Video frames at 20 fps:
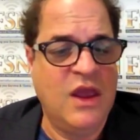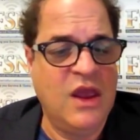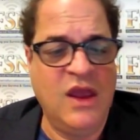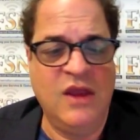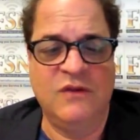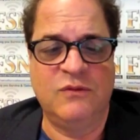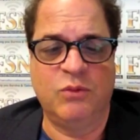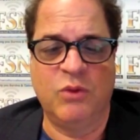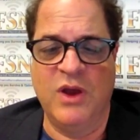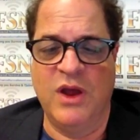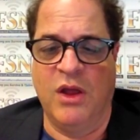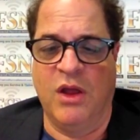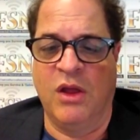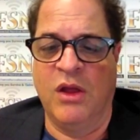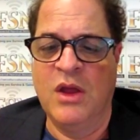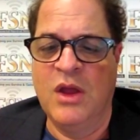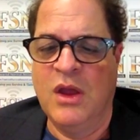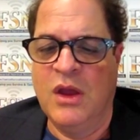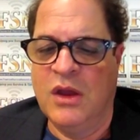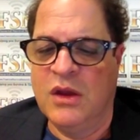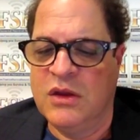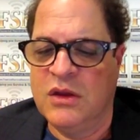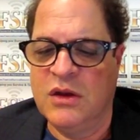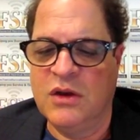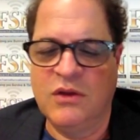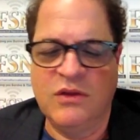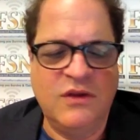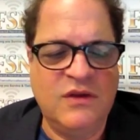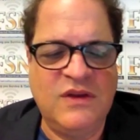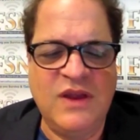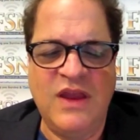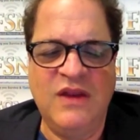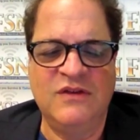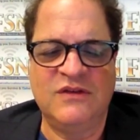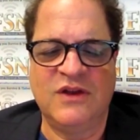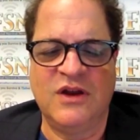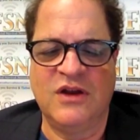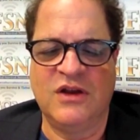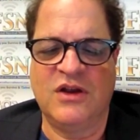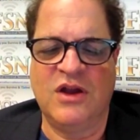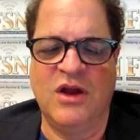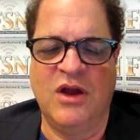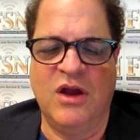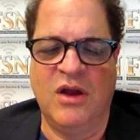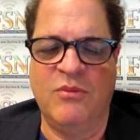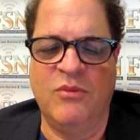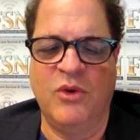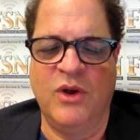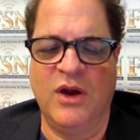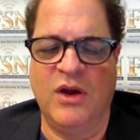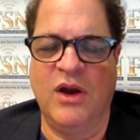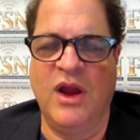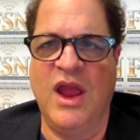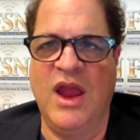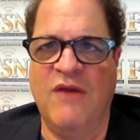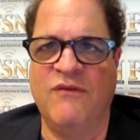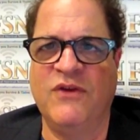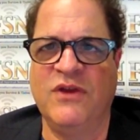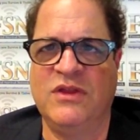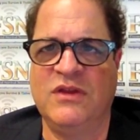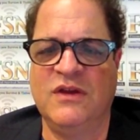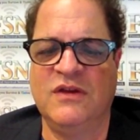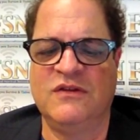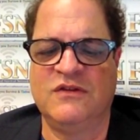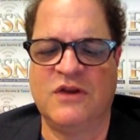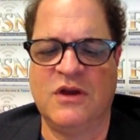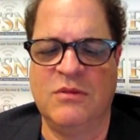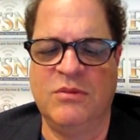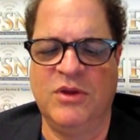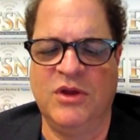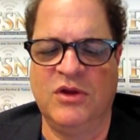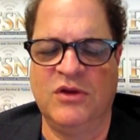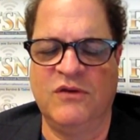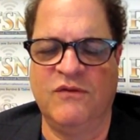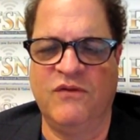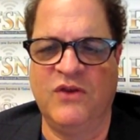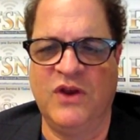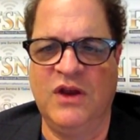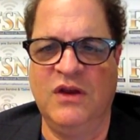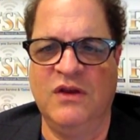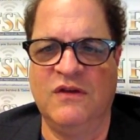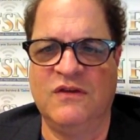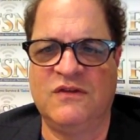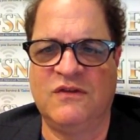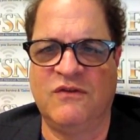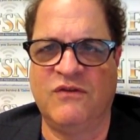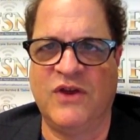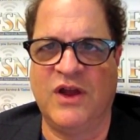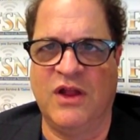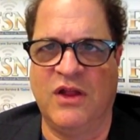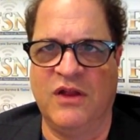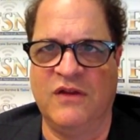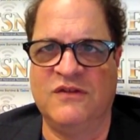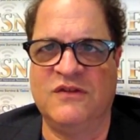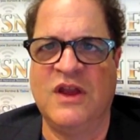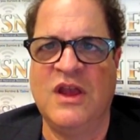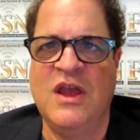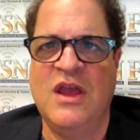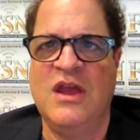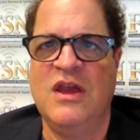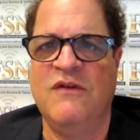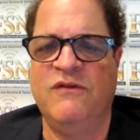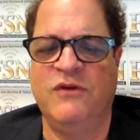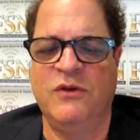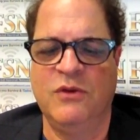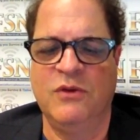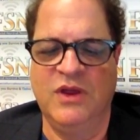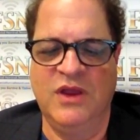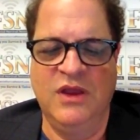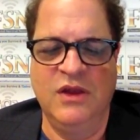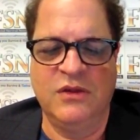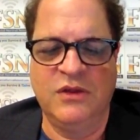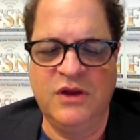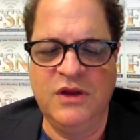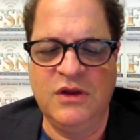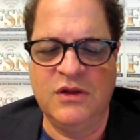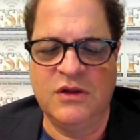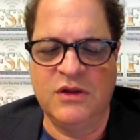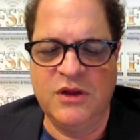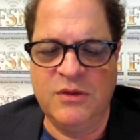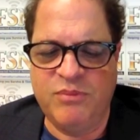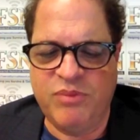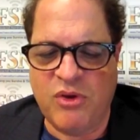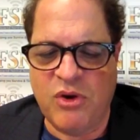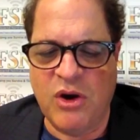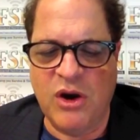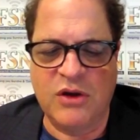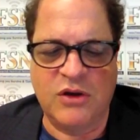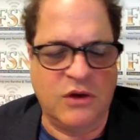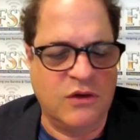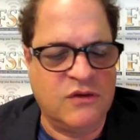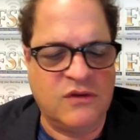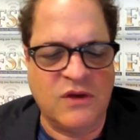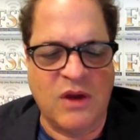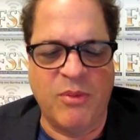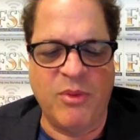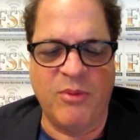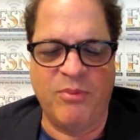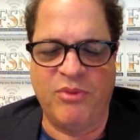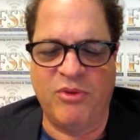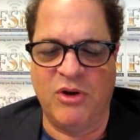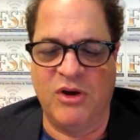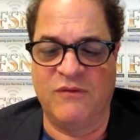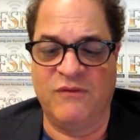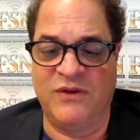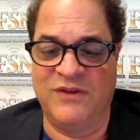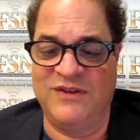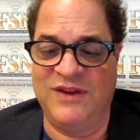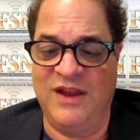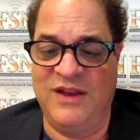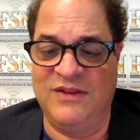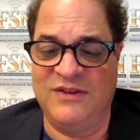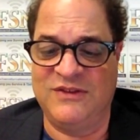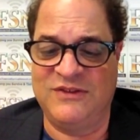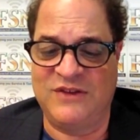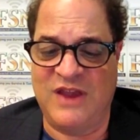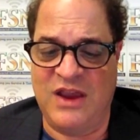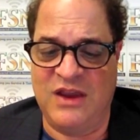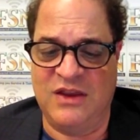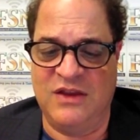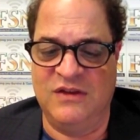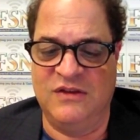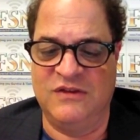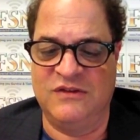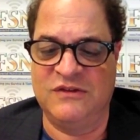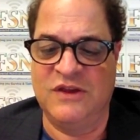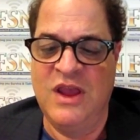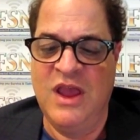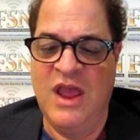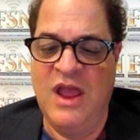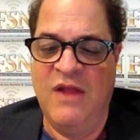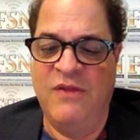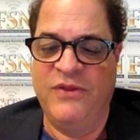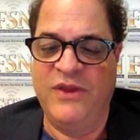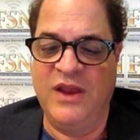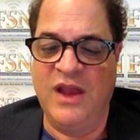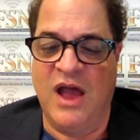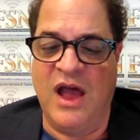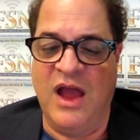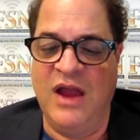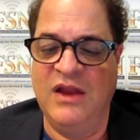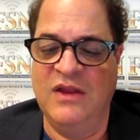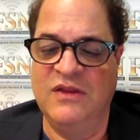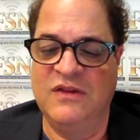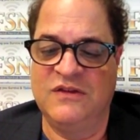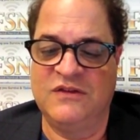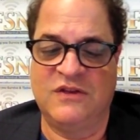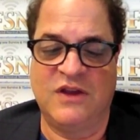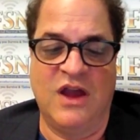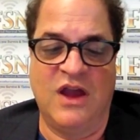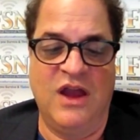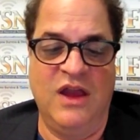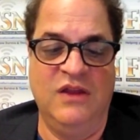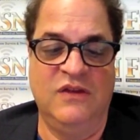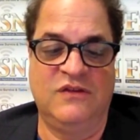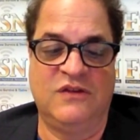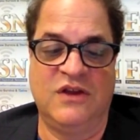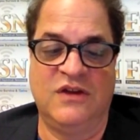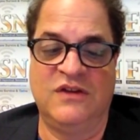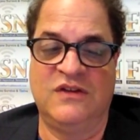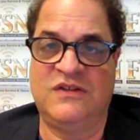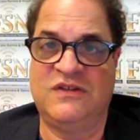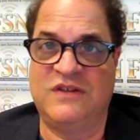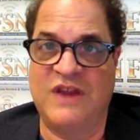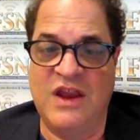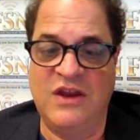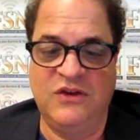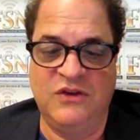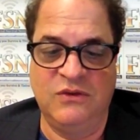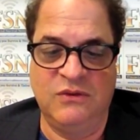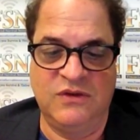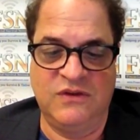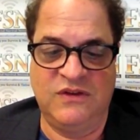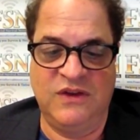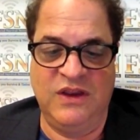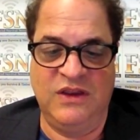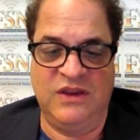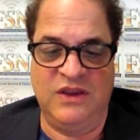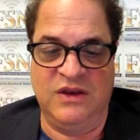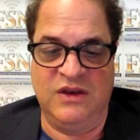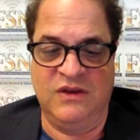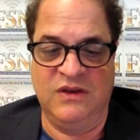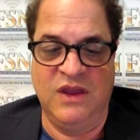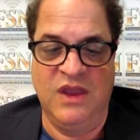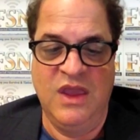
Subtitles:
as well. You know, the day is going to come where everything's going to be under video surveillance. If you illegally park or double park for 10 seconds, the eye in the sky is going to send you a ticket.